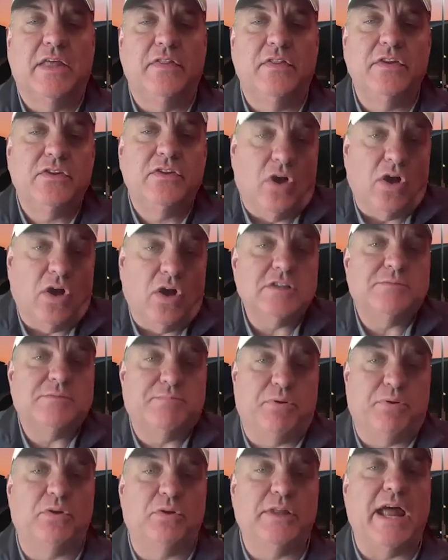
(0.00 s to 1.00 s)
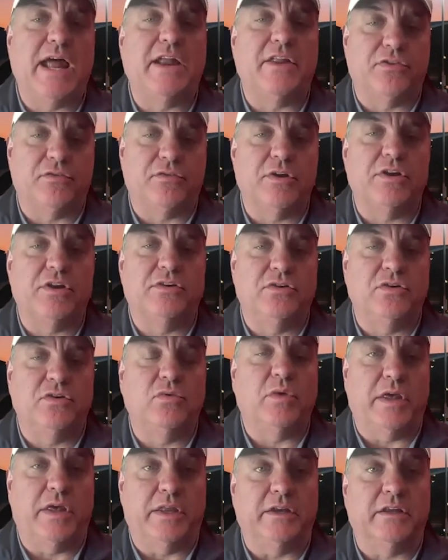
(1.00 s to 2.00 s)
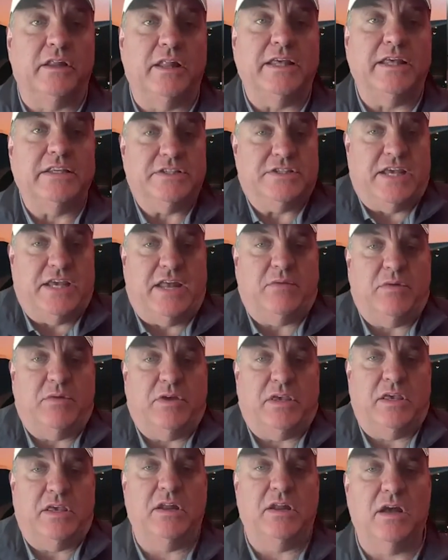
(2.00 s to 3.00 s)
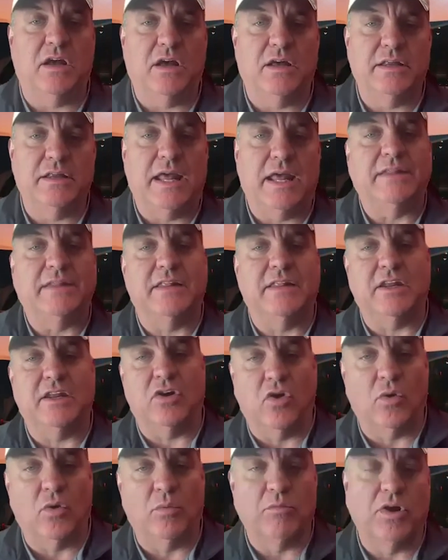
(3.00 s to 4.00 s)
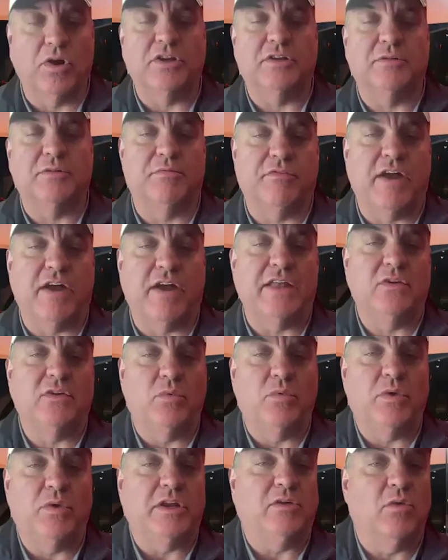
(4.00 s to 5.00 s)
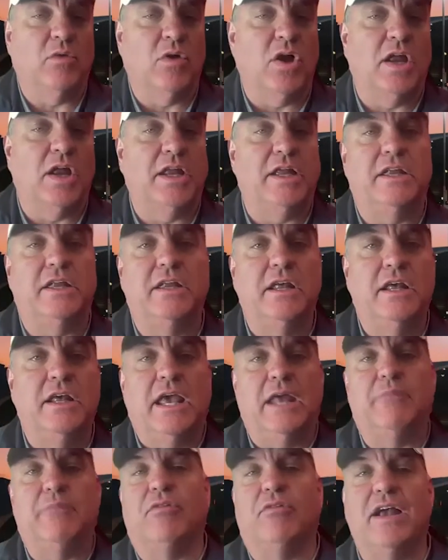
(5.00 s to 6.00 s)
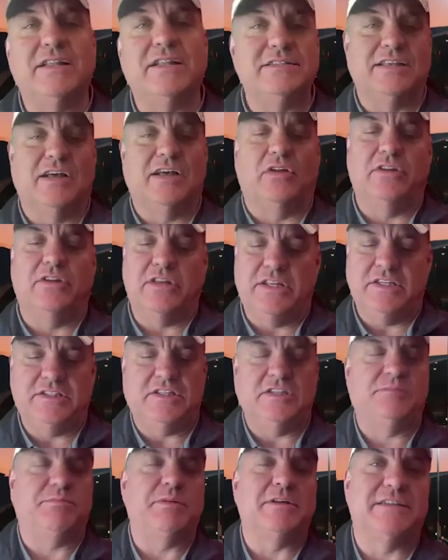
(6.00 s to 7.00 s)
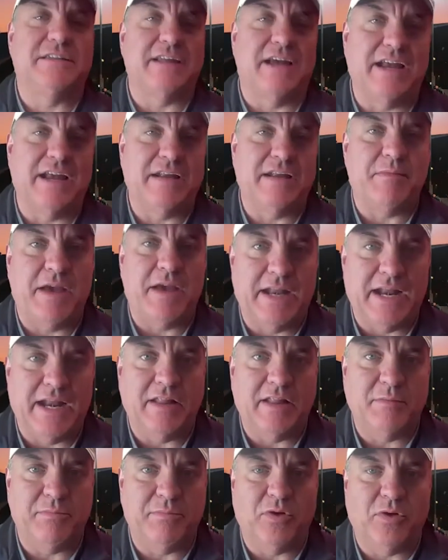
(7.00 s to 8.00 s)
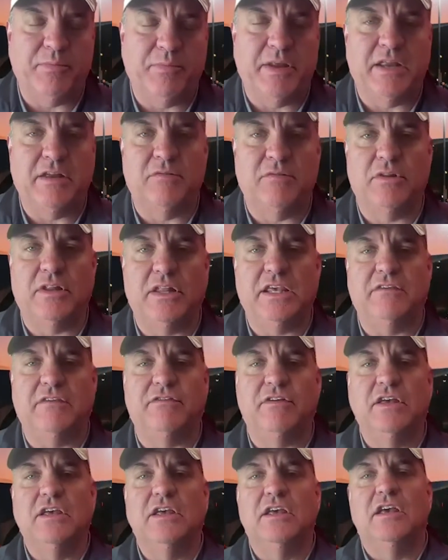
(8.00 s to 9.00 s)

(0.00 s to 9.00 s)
The Dawgs pulled out a 3-2 win. Clayton Chadwick hit a ninth inning home run to provide the winning run, and Brian Zeldin has just been dynamite out of the bullpen in relief.